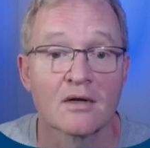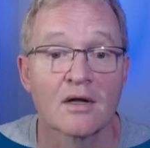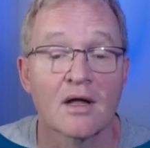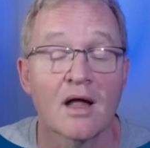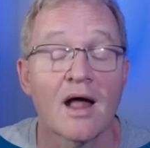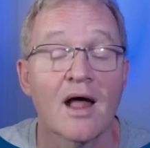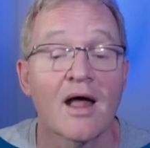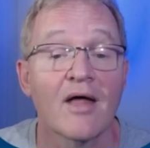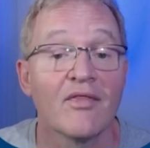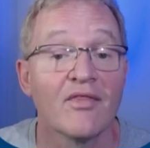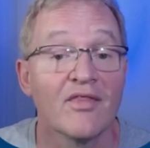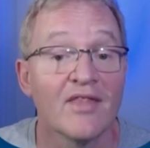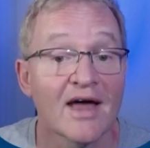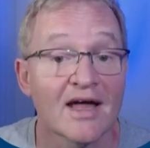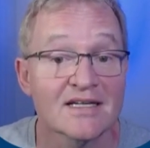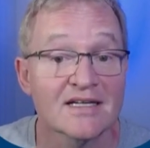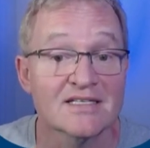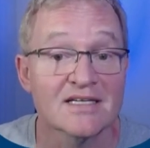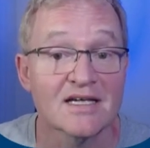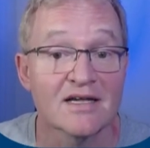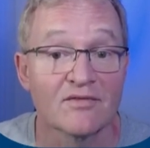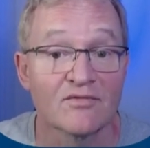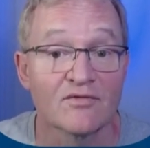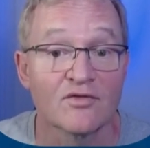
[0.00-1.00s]
And that's
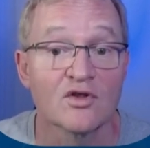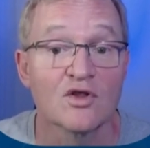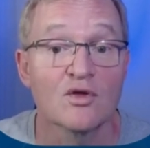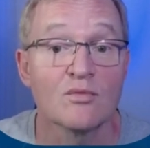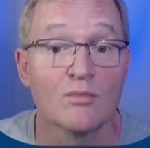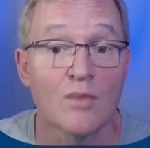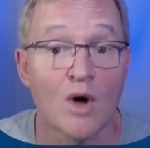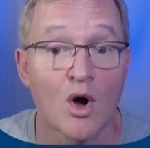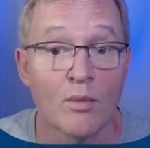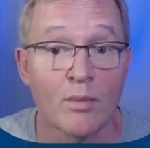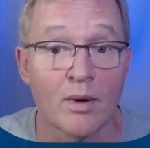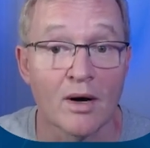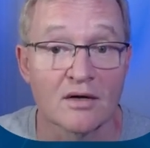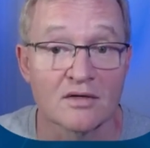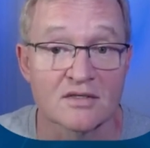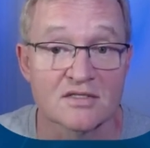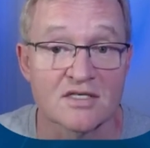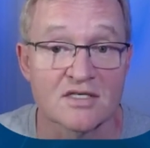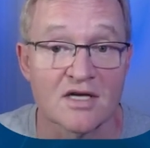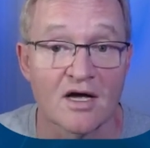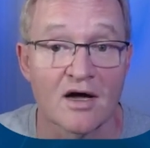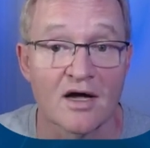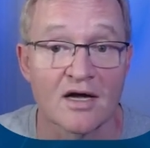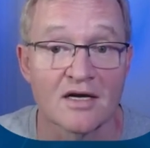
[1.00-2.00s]
it for the mobile
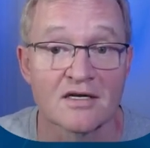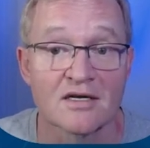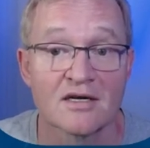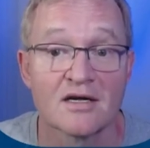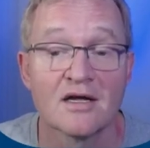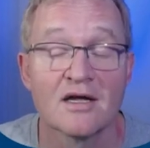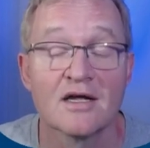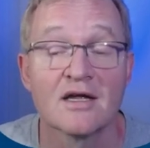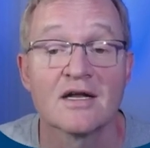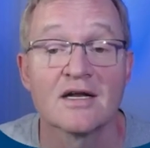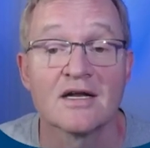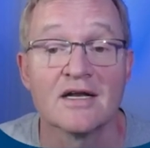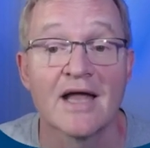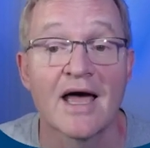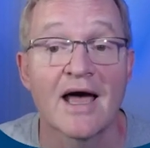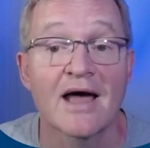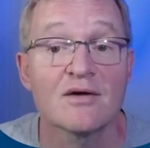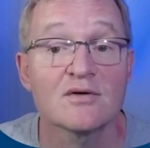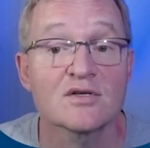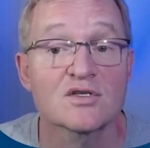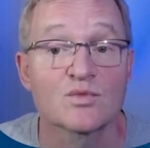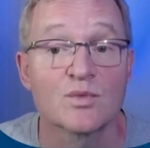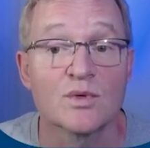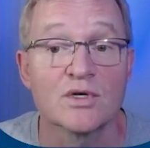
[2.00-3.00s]
side. Now
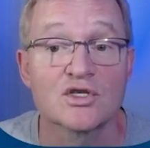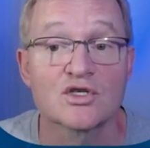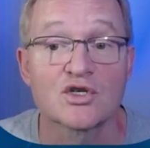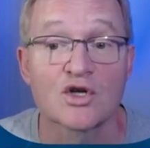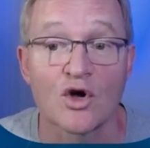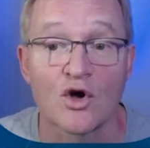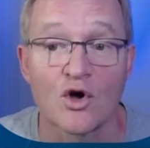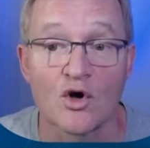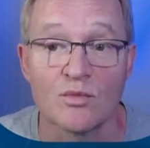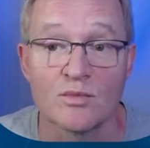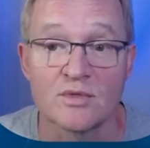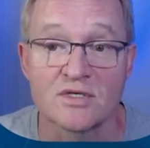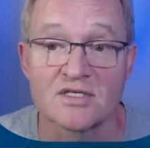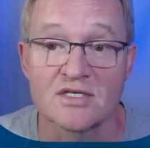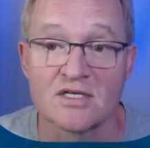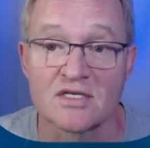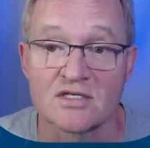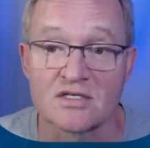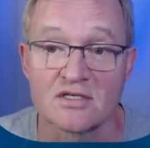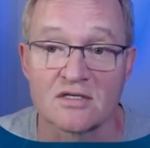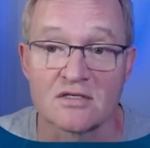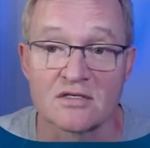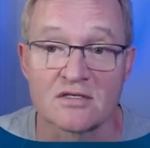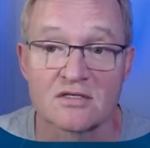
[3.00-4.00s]
switch to Home
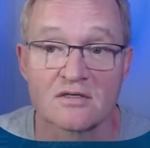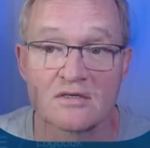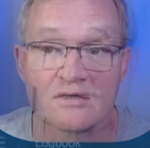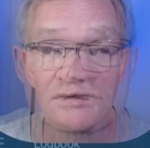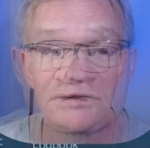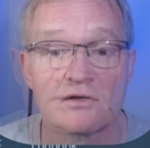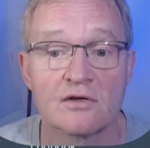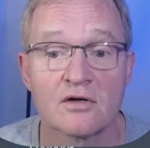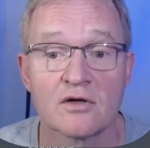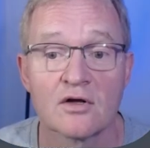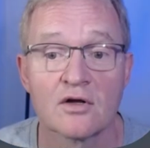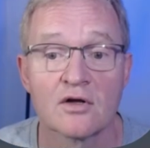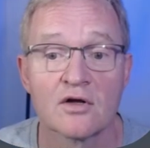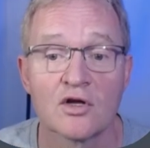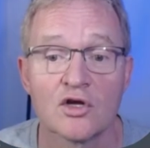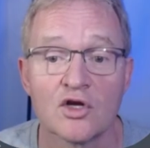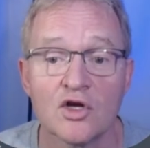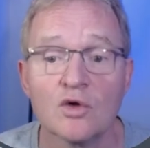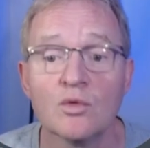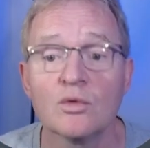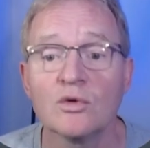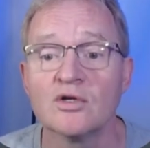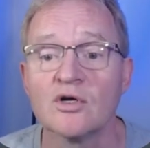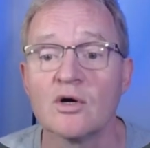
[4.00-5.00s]
Assistant. You
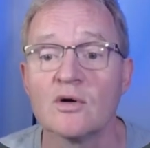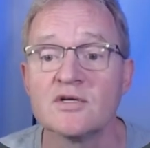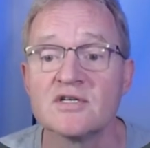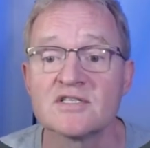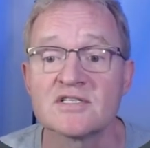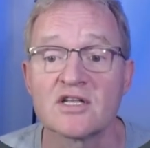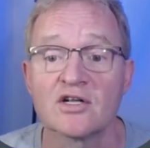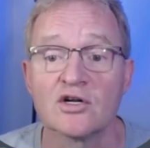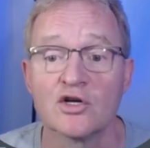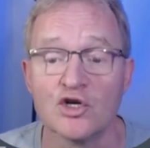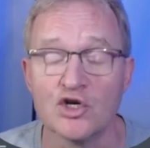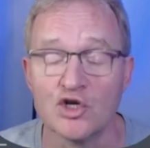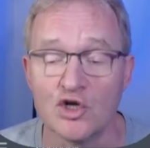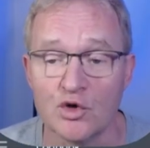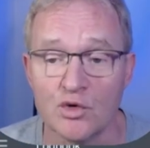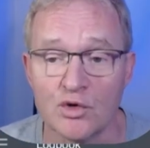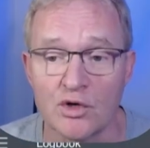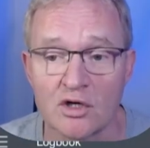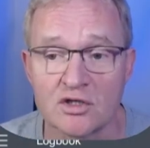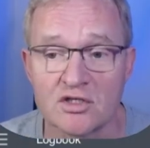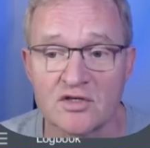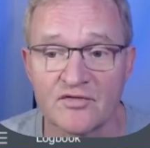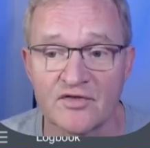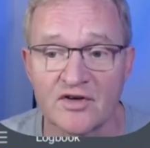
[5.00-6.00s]
will notice that a new
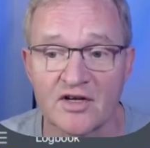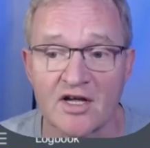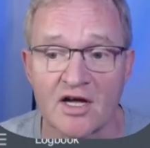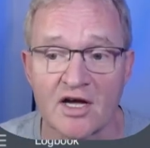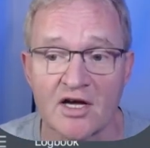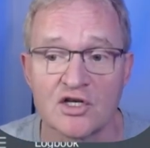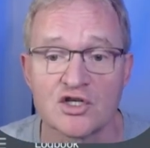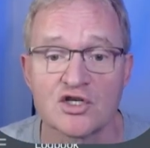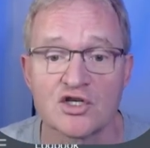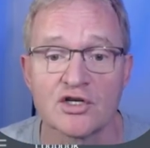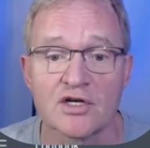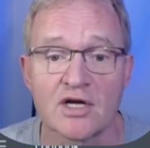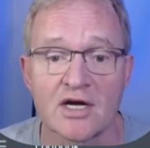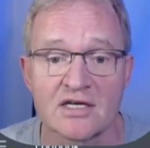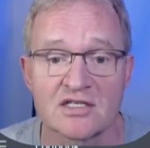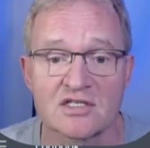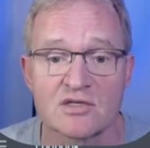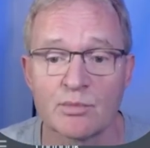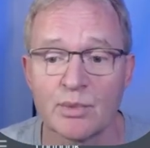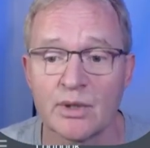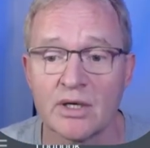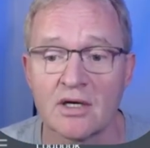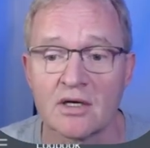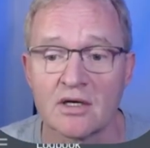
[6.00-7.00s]
notification has
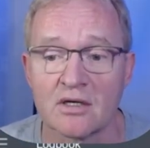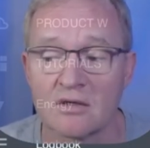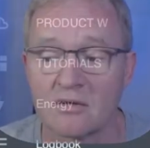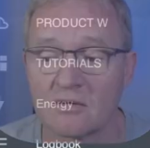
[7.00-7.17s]
appeared.